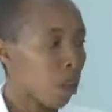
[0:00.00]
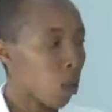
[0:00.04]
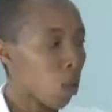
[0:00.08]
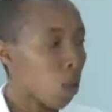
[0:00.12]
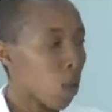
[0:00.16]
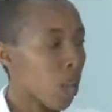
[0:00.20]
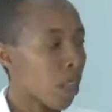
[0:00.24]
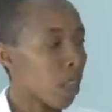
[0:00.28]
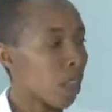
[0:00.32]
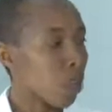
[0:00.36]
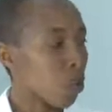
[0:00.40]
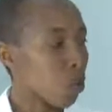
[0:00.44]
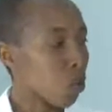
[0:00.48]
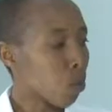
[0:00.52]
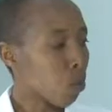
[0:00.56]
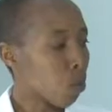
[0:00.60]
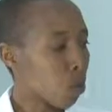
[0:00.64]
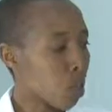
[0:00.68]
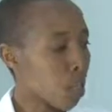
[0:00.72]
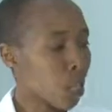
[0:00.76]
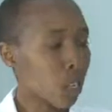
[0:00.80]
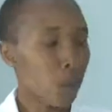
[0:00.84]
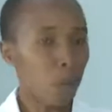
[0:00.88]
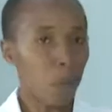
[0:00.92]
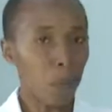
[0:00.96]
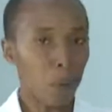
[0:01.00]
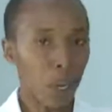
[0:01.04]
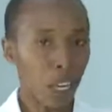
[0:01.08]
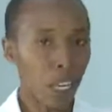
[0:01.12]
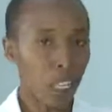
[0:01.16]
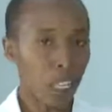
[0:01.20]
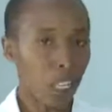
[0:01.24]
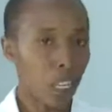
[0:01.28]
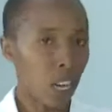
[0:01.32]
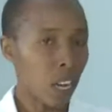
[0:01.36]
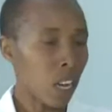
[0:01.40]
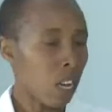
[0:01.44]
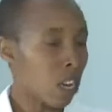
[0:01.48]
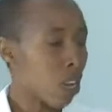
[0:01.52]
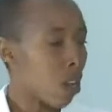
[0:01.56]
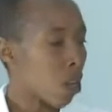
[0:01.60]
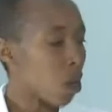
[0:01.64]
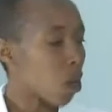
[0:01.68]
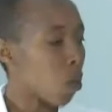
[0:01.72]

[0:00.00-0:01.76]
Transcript: When the osmotic pressure